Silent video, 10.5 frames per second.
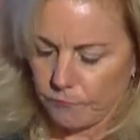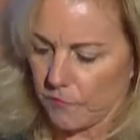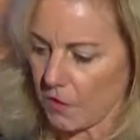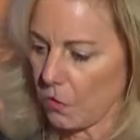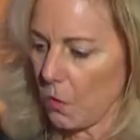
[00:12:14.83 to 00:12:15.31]

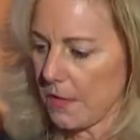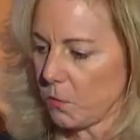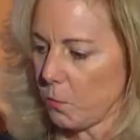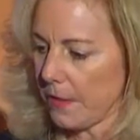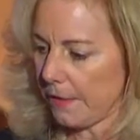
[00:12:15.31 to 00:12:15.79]
So
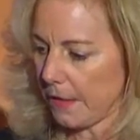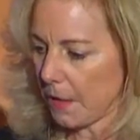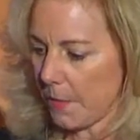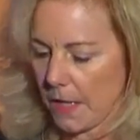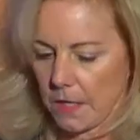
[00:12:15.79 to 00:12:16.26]
as we
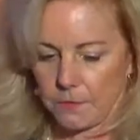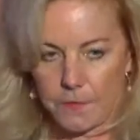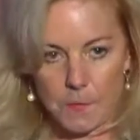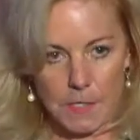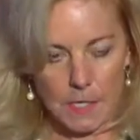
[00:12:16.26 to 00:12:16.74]
think about it
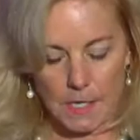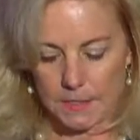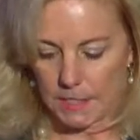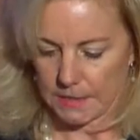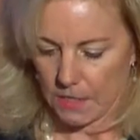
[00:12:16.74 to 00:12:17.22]
from a
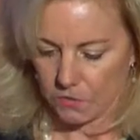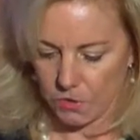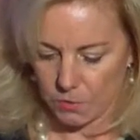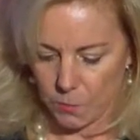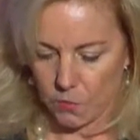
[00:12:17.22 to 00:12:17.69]
United
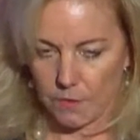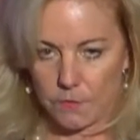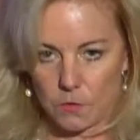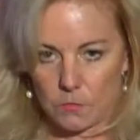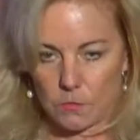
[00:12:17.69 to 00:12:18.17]
Technologies point of
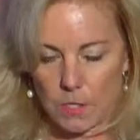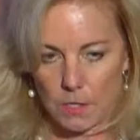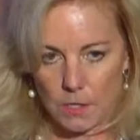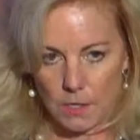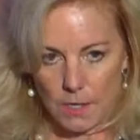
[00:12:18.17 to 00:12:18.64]
view,
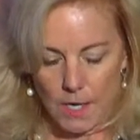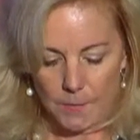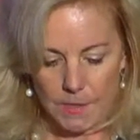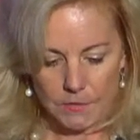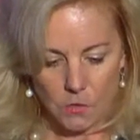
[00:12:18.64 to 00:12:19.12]

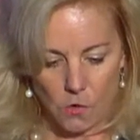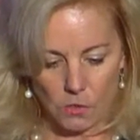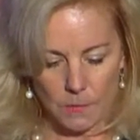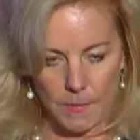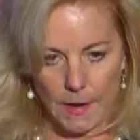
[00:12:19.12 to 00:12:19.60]
it's
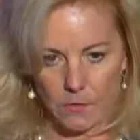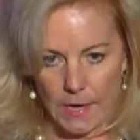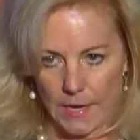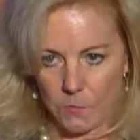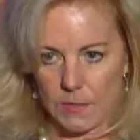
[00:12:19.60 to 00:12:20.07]
all about
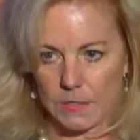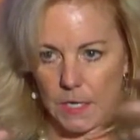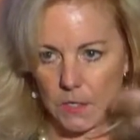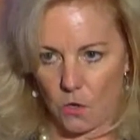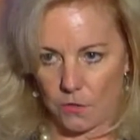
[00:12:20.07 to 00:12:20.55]
how do we
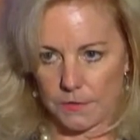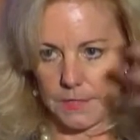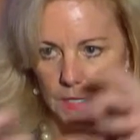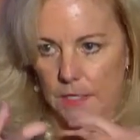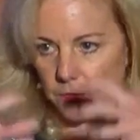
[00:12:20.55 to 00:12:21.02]
take all the
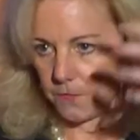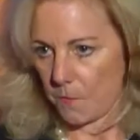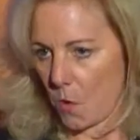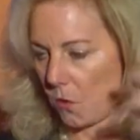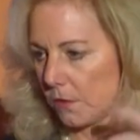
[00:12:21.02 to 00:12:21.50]
data
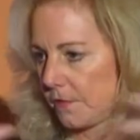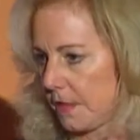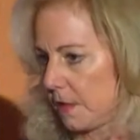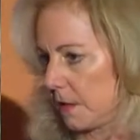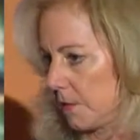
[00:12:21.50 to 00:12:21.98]
from all of
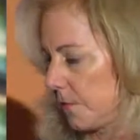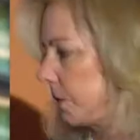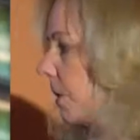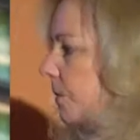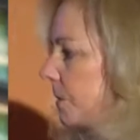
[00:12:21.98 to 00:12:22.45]
these
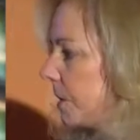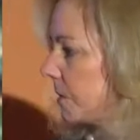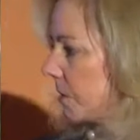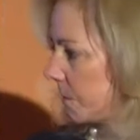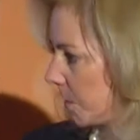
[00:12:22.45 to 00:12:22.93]
different
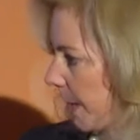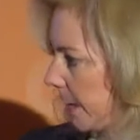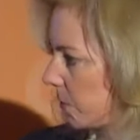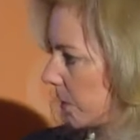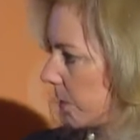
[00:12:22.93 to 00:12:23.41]
systems.
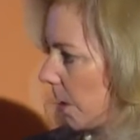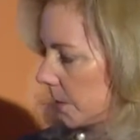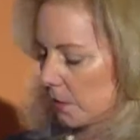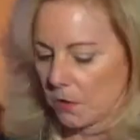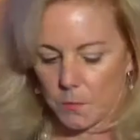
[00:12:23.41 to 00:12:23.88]
Patrick
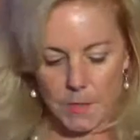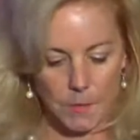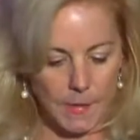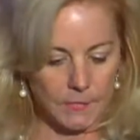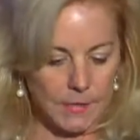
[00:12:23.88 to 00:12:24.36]
talked a little bit
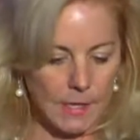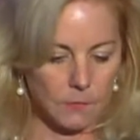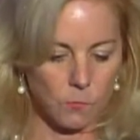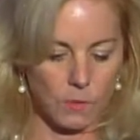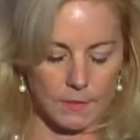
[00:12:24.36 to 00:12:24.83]
about
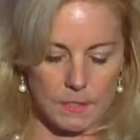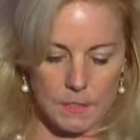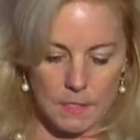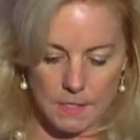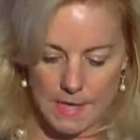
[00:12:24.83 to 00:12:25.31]
that and what they
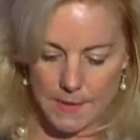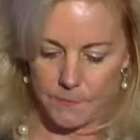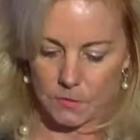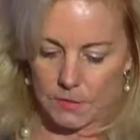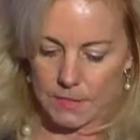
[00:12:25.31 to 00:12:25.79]
did in
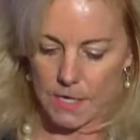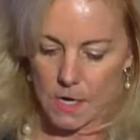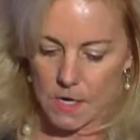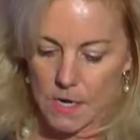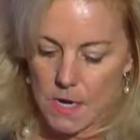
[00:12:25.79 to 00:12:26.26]
that building
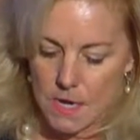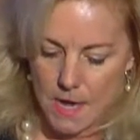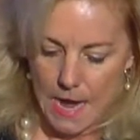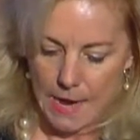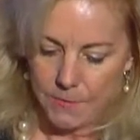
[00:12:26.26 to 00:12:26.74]
there.
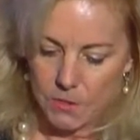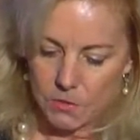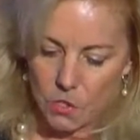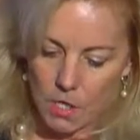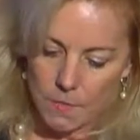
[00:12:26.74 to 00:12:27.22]
I'm going
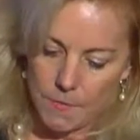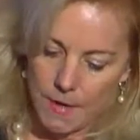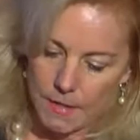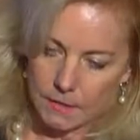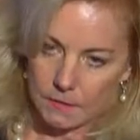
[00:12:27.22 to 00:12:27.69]
to talk
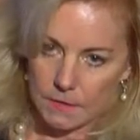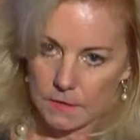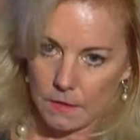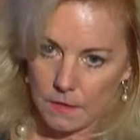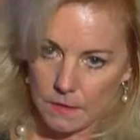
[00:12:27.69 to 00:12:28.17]
about it
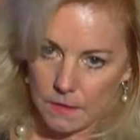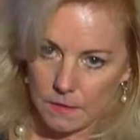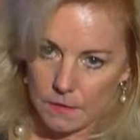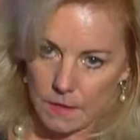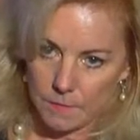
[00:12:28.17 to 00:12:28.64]

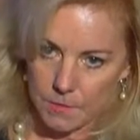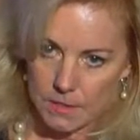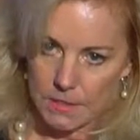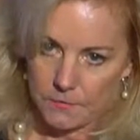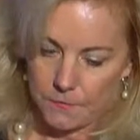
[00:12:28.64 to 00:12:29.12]
I'm
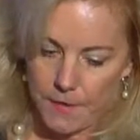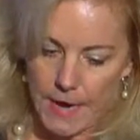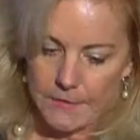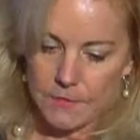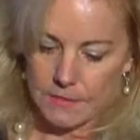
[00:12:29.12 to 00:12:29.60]
going to give
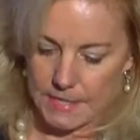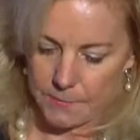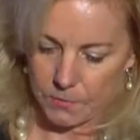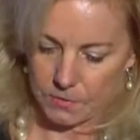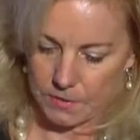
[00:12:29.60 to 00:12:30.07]
5
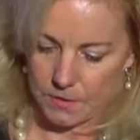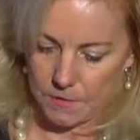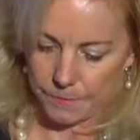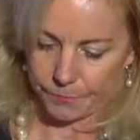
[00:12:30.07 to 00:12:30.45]
examples here.